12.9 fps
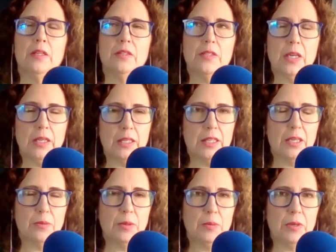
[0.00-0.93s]
Second
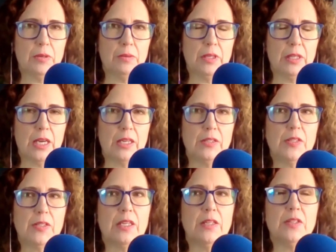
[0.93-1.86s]
thing we want to realize
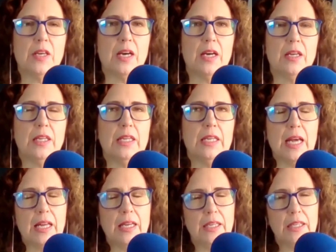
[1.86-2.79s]
is that in
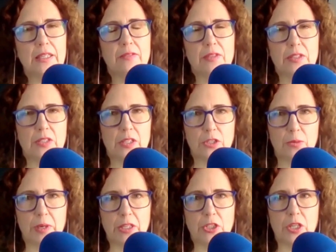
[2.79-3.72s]
any given
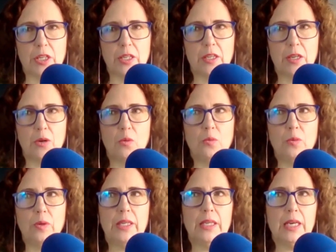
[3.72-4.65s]
situation,
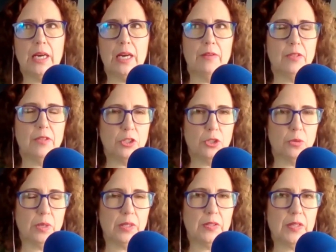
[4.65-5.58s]
we have the
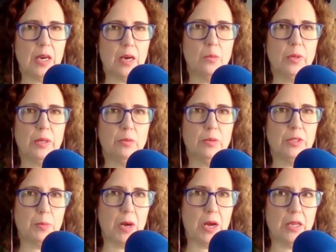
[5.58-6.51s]
choice how we
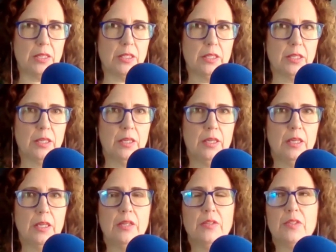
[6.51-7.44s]
respond.
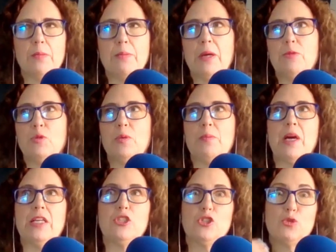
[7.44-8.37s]
Sometimes we
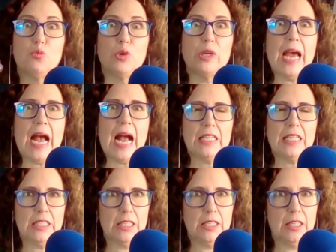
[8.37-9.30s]
might just
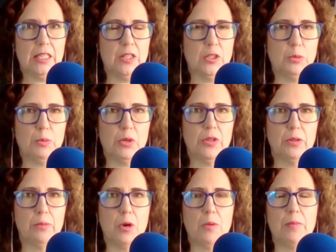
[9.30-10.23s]
react at the spur of
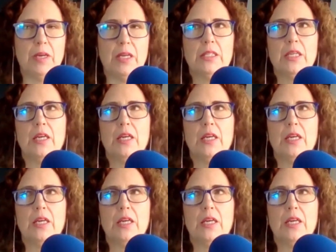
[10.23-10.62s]
the moment.